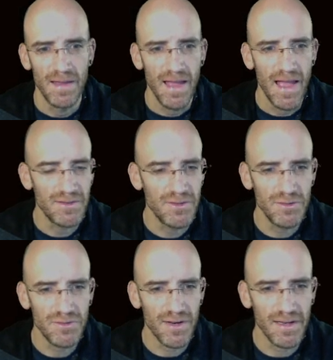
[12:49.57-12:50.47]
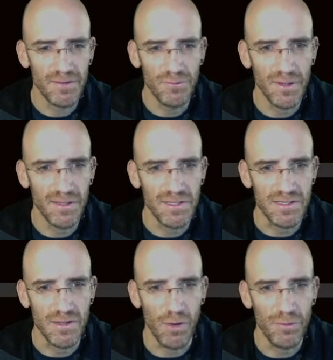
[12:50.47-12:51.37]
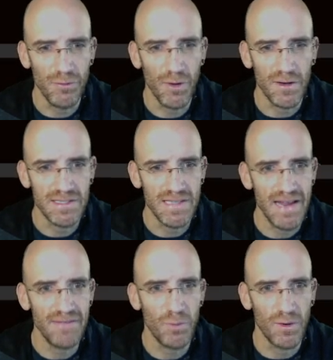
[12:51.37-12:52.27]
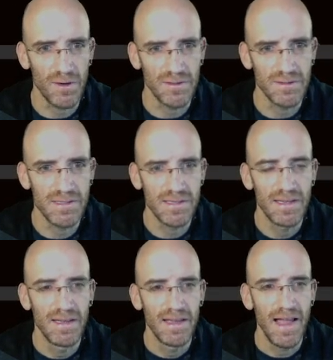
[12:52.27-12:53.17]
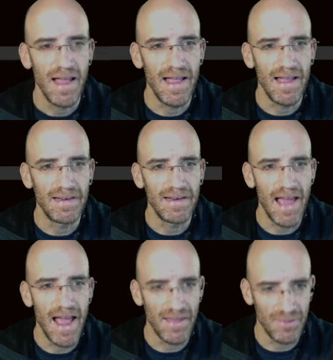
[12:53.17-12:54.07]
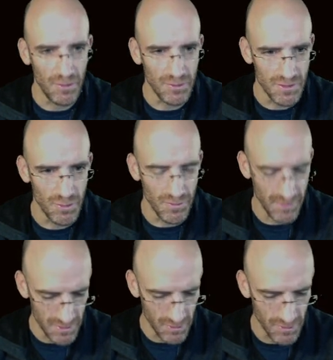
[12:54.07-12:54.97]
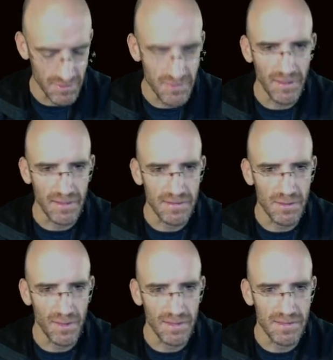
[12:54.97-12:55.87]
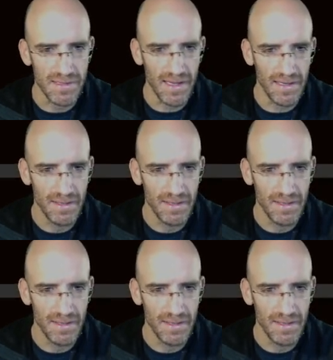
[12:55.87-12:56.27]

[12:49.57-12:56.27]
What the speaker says: And toString can really just go through our saved words and add those to a return string. So we can say